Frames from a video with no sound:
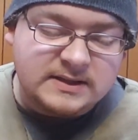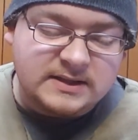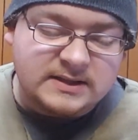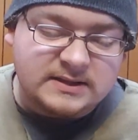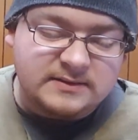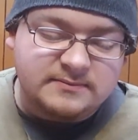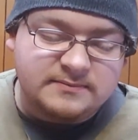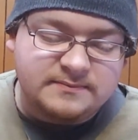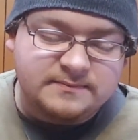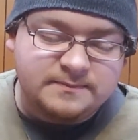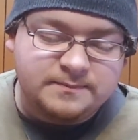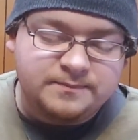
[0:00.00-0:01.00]

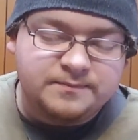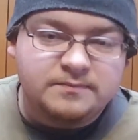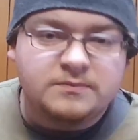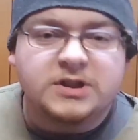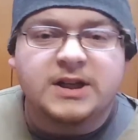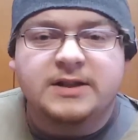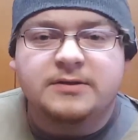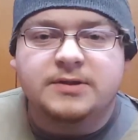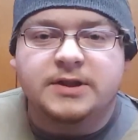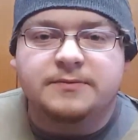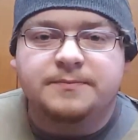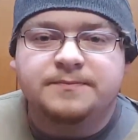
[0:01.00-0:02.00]
Um, but I don't
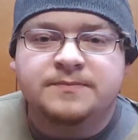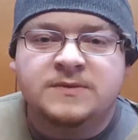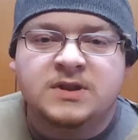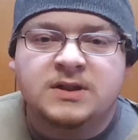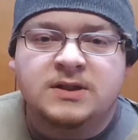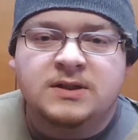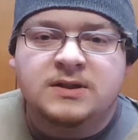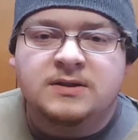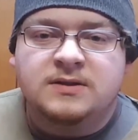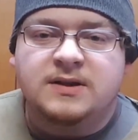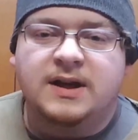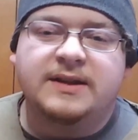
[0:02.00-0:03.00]
know.
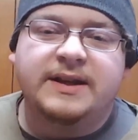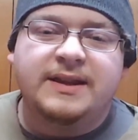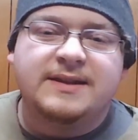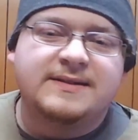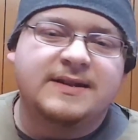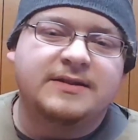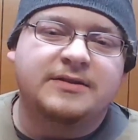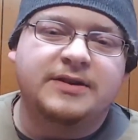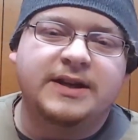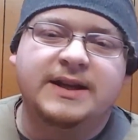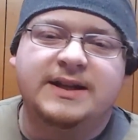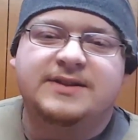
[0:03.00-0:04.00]
I like this color
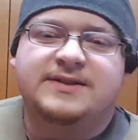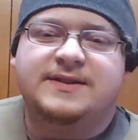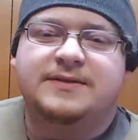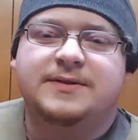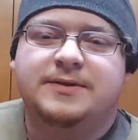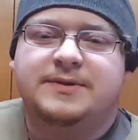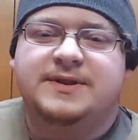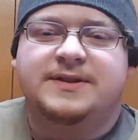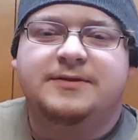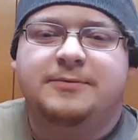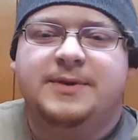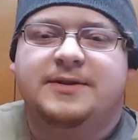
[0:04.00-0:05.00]
green, I just don't know what to
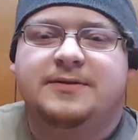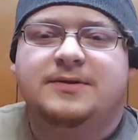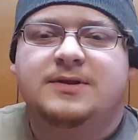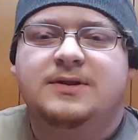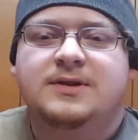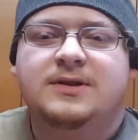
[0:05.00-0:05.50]
do about